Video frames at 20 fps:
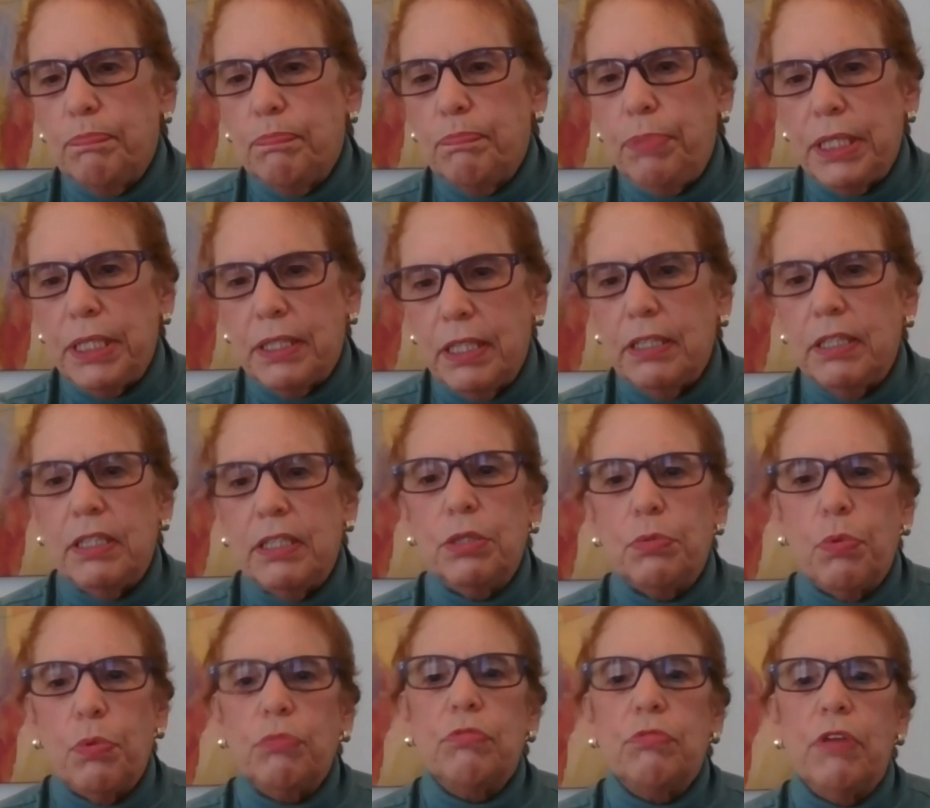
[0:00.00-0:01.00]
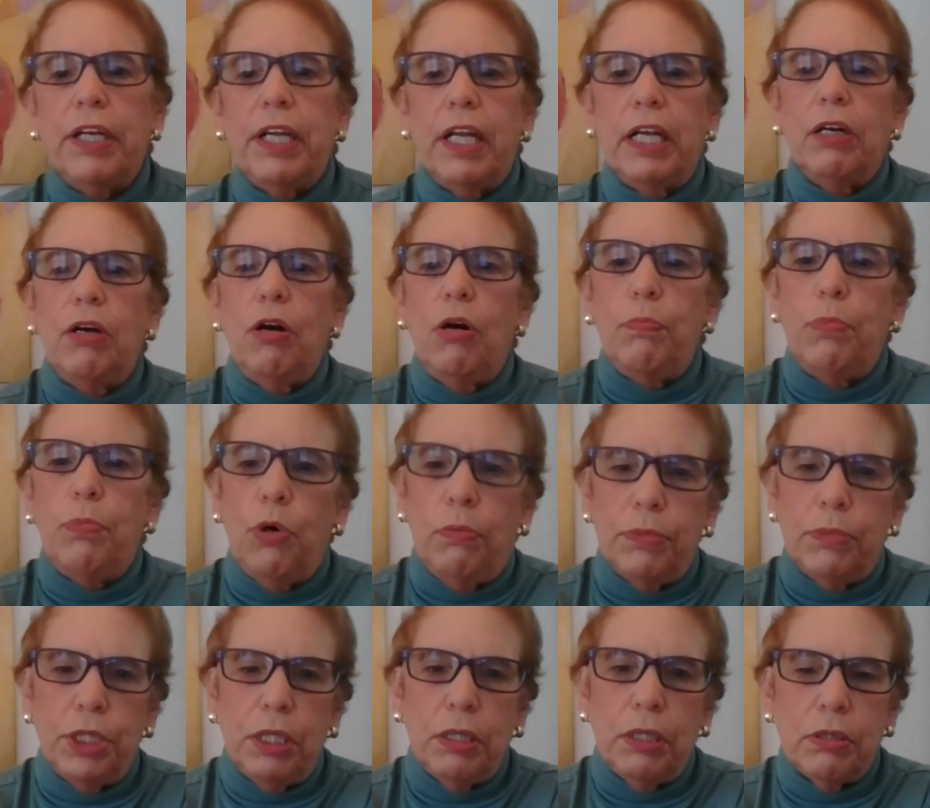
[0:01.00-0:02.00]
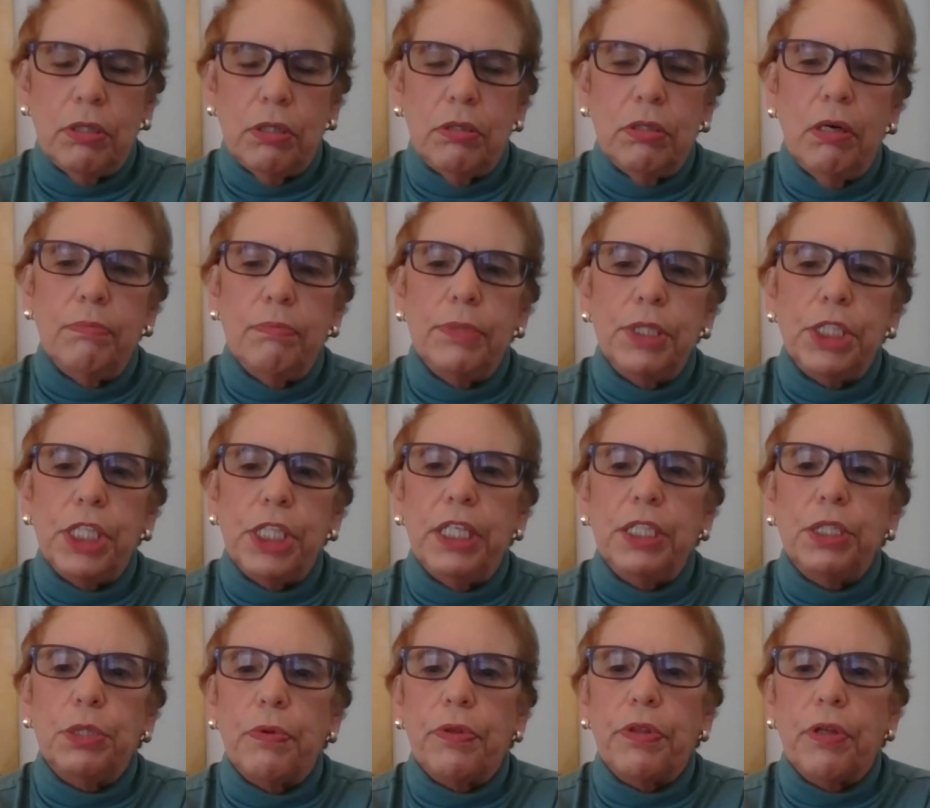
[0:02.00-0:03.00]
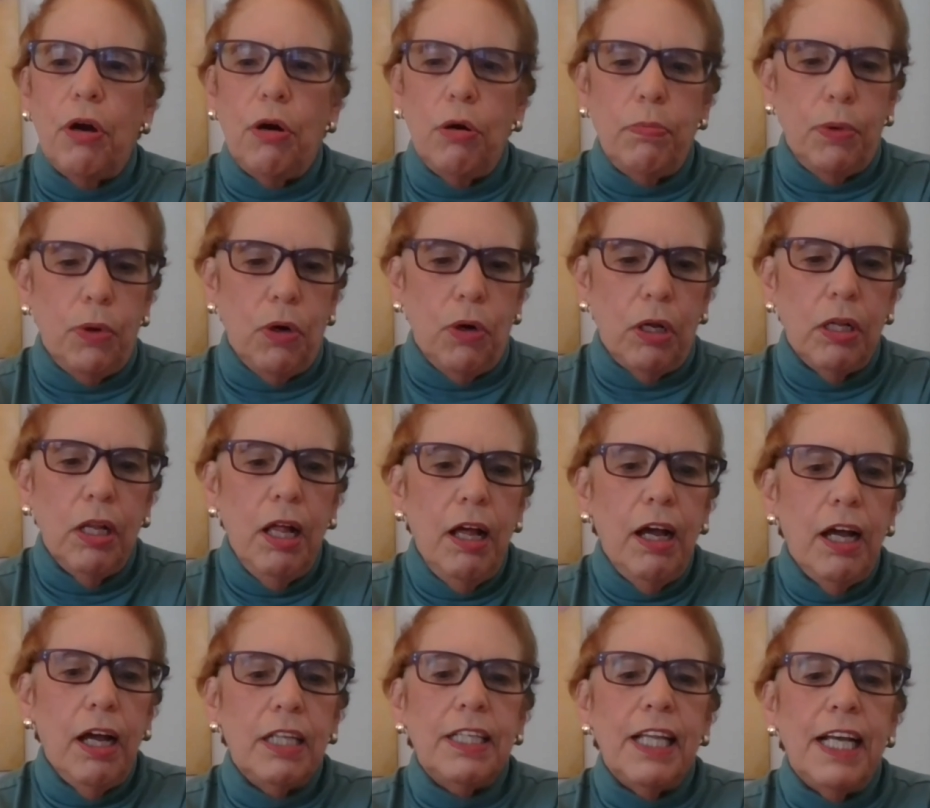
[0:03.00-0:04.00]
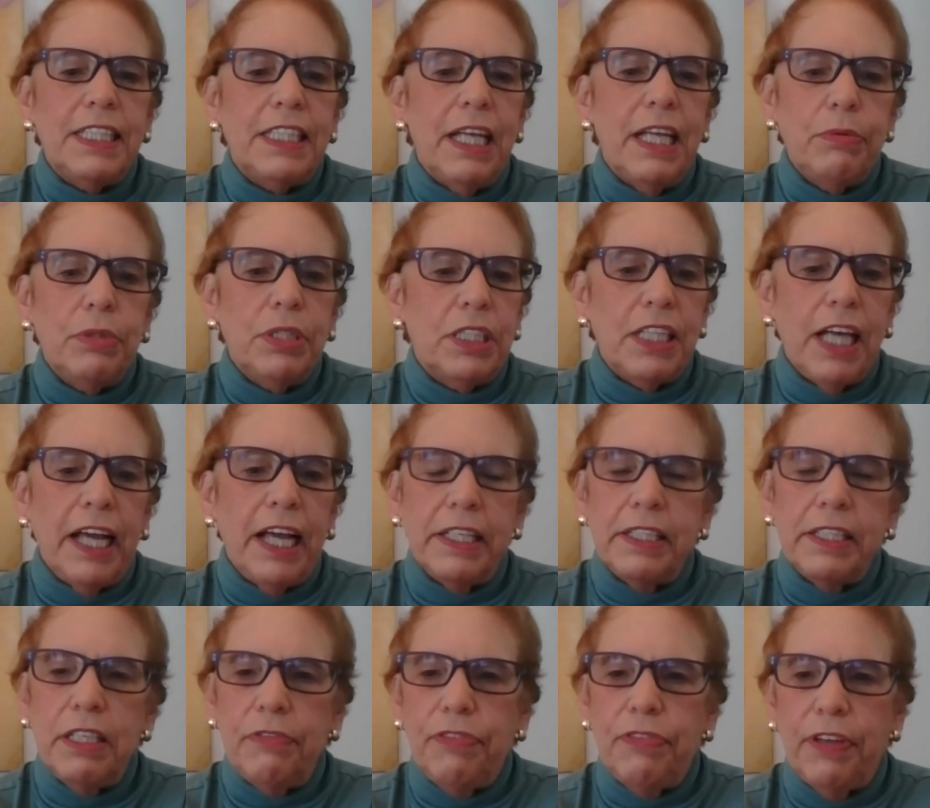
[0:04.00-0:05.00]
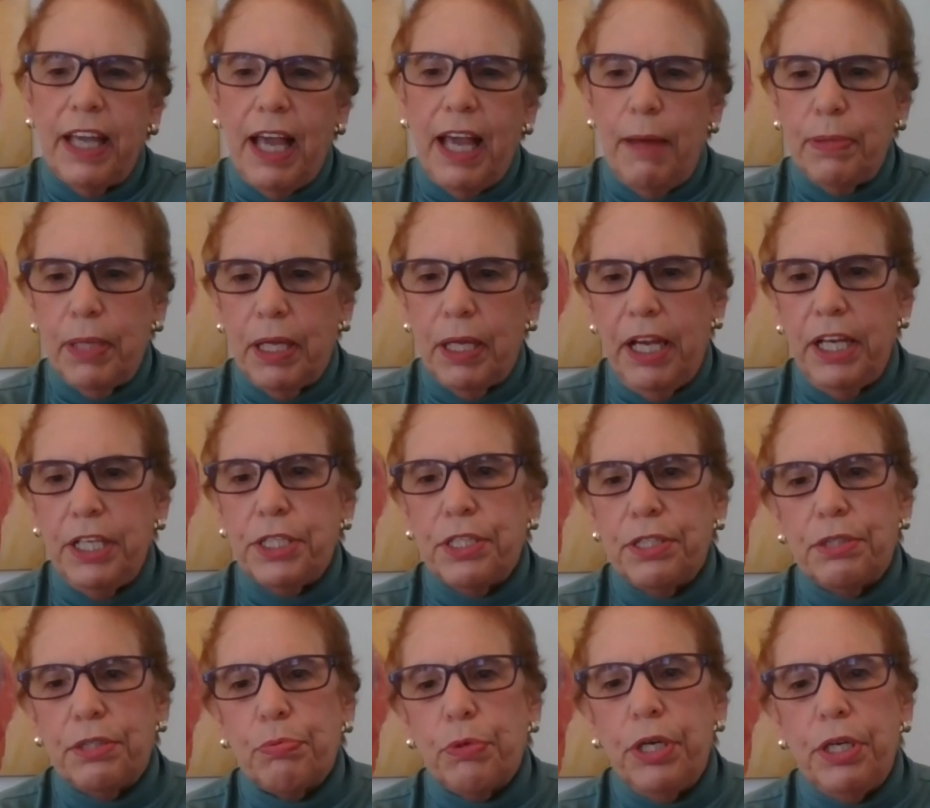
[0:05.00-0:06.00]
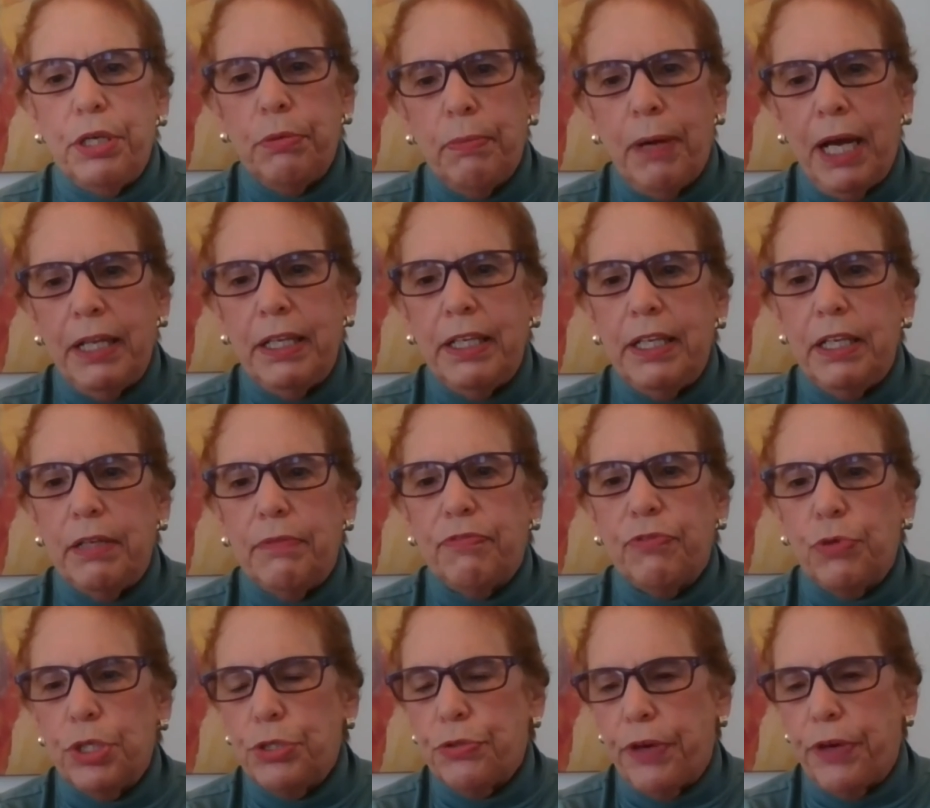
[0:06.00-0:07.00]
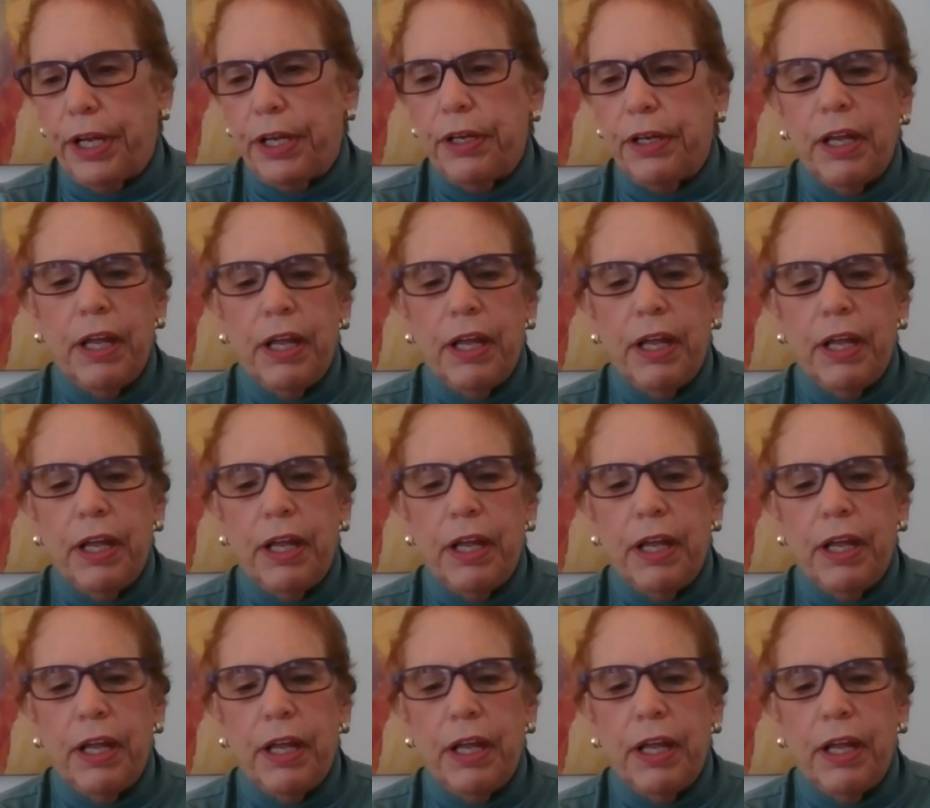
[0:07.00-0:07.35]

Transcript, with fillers: businesses were running COBOL uh, machines with COBOL, unless they were scientific applications where you might need Fortran.